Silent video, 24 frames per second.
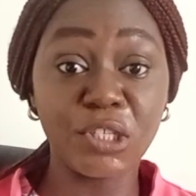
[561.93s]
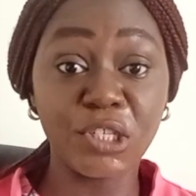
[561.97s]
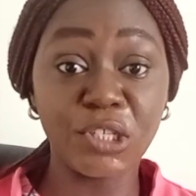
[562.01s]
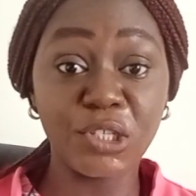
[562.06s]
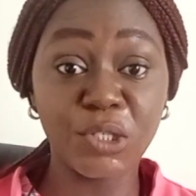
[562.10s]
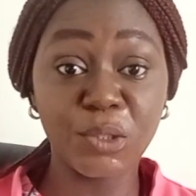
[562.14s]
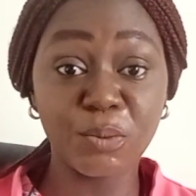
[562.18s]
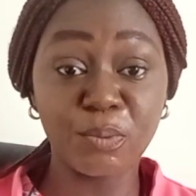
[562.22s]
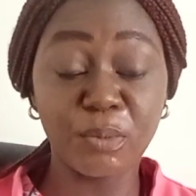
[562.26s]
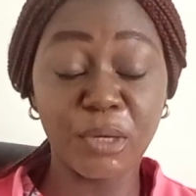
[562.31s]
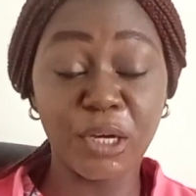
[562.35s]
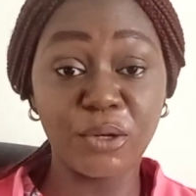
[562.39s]

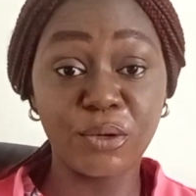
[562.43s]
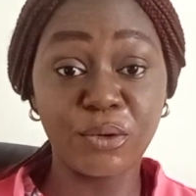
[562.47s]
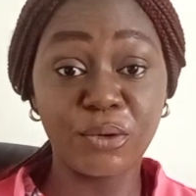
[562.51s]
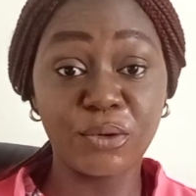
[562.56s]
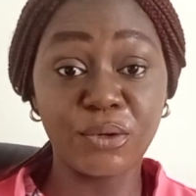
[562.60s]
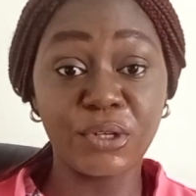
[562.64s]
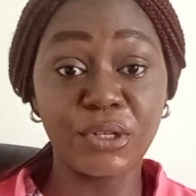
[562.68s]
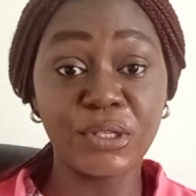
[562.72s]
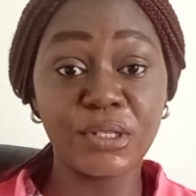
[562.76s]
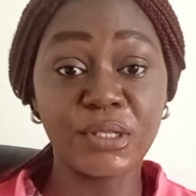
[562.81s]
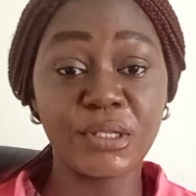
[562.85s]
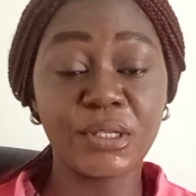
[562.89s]
this my
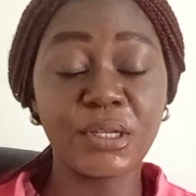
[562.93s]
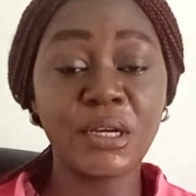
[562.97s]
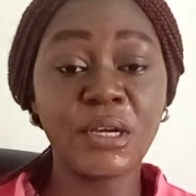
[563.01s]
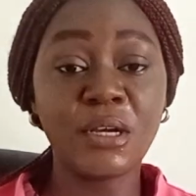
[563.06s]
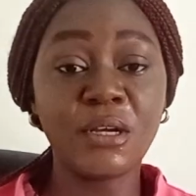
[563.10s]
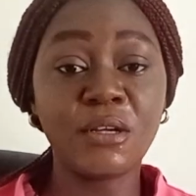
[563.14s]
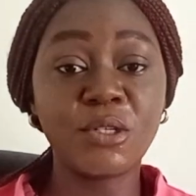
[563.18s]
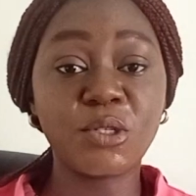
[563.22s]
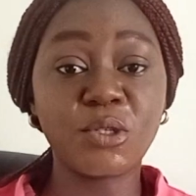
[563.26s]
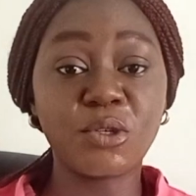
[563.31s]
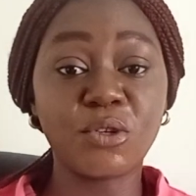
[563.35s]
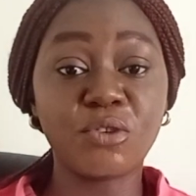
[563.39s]
unit,
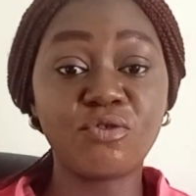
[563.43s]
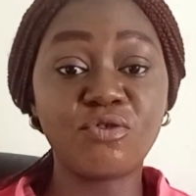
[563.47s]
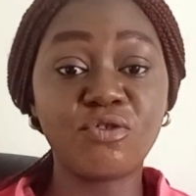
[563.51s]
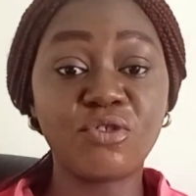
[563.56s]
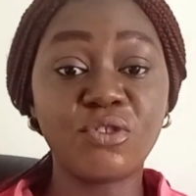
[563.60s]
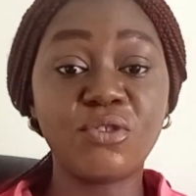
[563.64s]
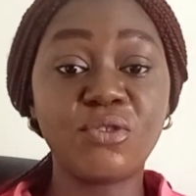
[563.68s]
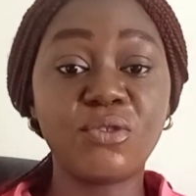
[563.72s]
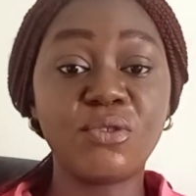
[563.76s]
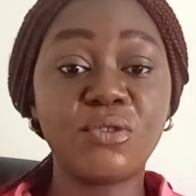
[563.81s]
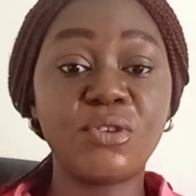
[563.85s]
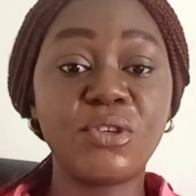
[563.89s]

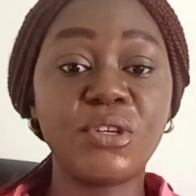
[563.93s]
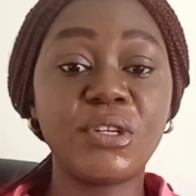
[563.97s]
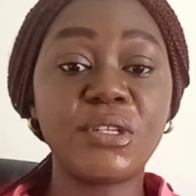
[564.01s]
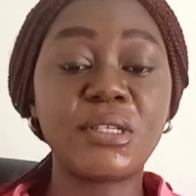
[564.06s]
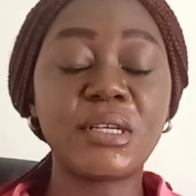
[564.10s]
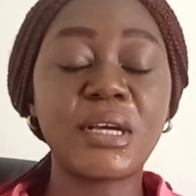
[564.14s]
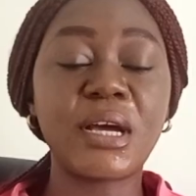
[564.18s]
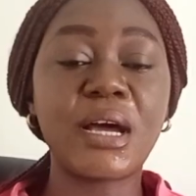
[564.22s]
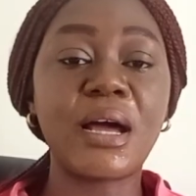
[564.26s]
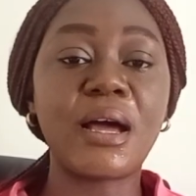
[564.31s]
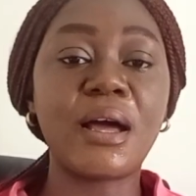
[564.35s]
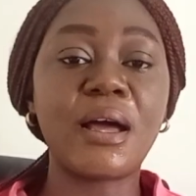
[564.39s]
surgery unit
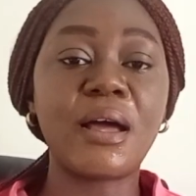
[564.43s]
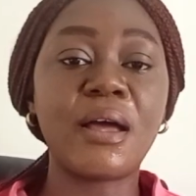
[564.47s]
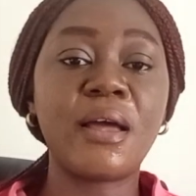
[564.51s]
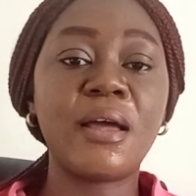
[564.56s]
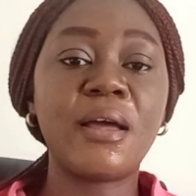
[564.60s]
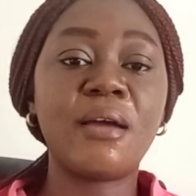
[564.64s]
are,